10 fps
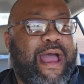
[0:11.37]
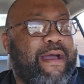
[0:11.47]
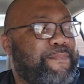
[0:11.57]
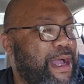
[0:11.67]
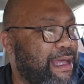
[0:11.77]

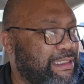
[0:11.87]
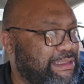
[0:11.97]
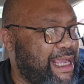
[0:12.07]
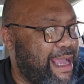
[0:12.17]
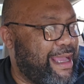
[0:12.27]

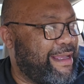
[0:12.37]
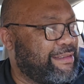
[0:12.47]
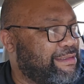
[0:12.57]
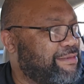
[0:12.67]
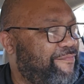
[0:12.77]

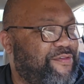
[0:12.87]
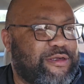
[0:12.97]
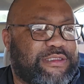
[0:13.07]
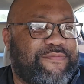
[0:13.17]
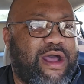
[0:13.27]
apologize,
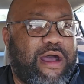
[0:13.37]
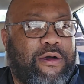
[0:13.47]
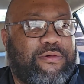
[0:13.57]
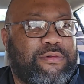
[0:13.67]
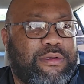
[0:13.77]
first of
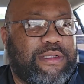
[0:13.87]
all,